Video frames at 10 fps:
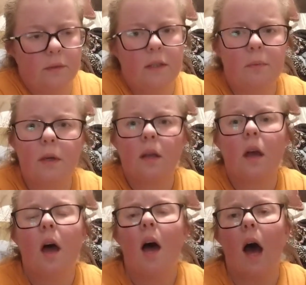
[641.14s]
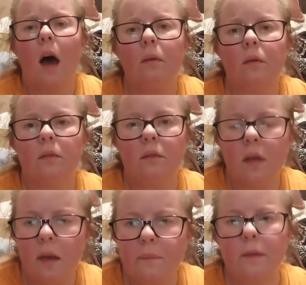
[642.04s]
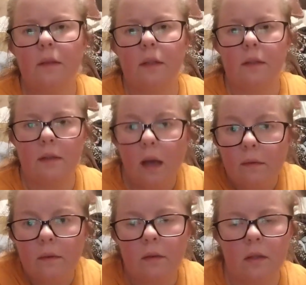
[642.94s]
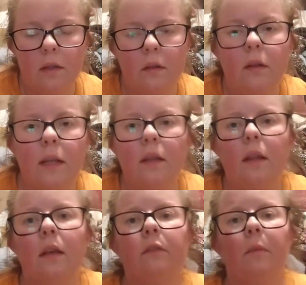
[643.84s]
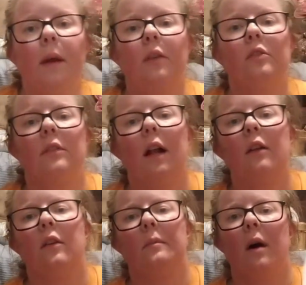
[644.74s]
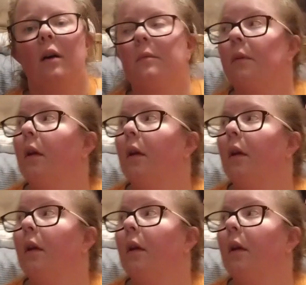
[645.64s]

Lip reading: Facebook. I will definitely link the information down in the box